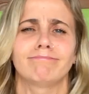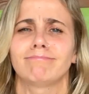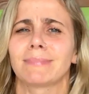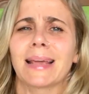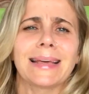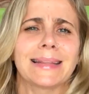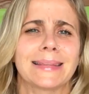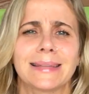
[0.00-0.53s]

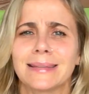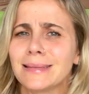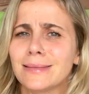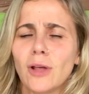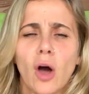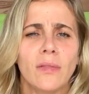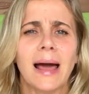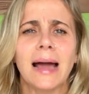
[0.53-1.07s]
get
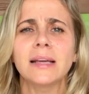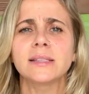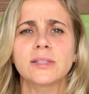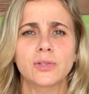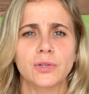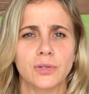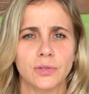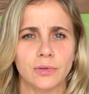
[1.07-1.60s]
not nice
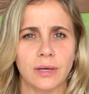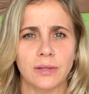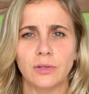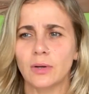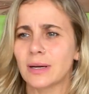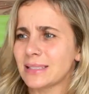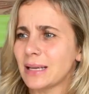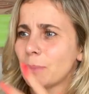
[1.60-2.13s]
to you and you
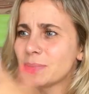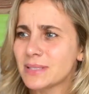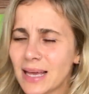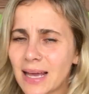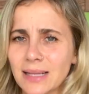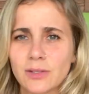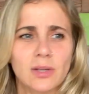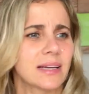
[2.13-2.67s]
get
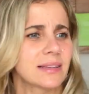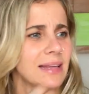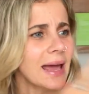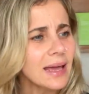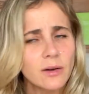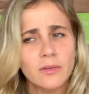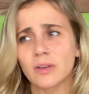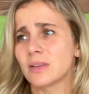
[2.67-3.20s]
upset you get
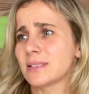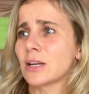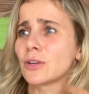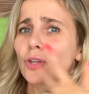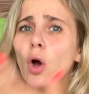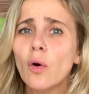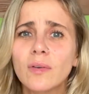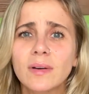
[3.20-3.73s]
angry you
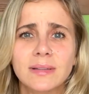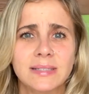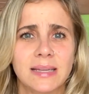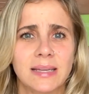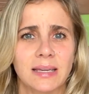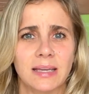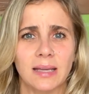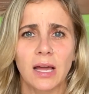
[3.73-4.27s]
start
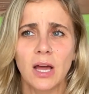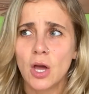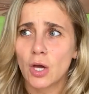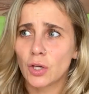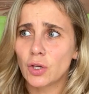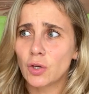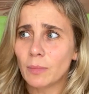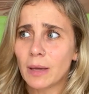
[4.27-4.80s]
overthinking
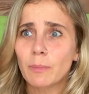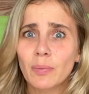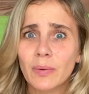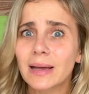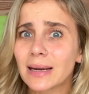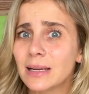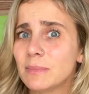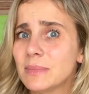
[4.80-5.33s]
you may bring
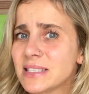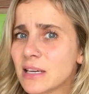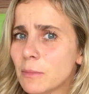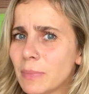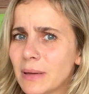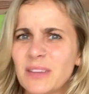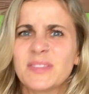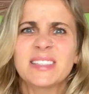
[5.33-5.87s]
limiting
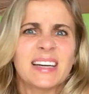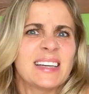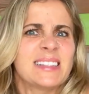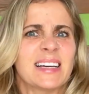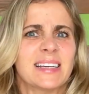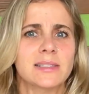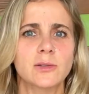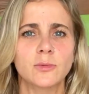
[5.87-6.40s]
beliefs that it
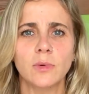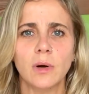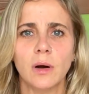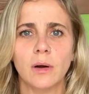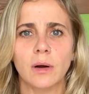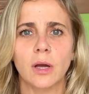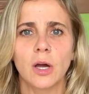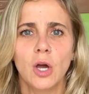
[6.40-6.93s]
doesn't
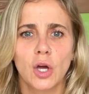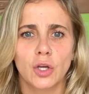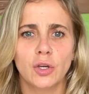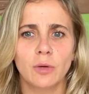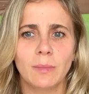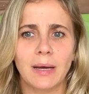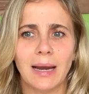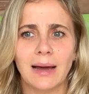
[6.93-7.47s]
work you
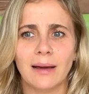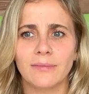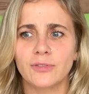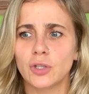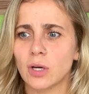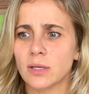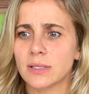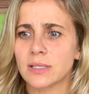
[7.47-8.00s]
may have
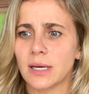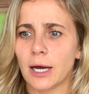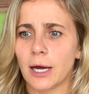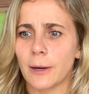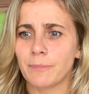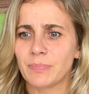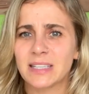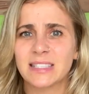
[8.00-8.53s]
not
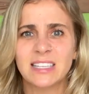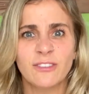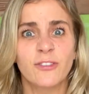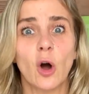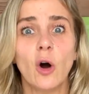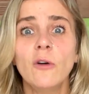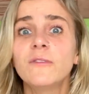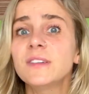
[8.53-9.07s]
um,
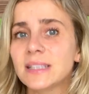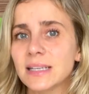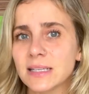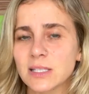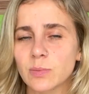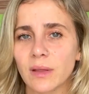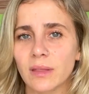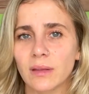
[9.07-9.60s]

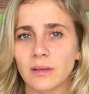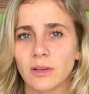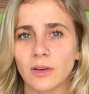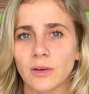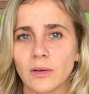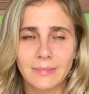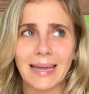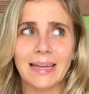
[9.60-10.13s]
self-confidence within
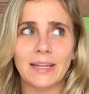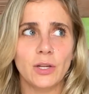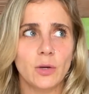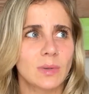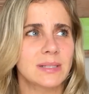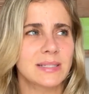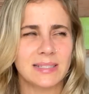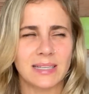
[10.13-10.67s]
you and you
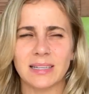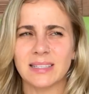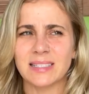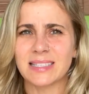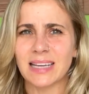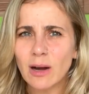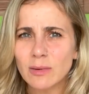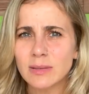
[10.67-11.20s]
will start
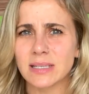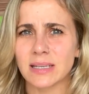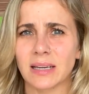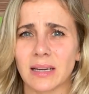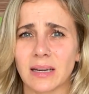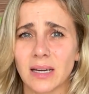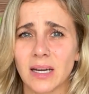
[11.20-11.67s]
doubting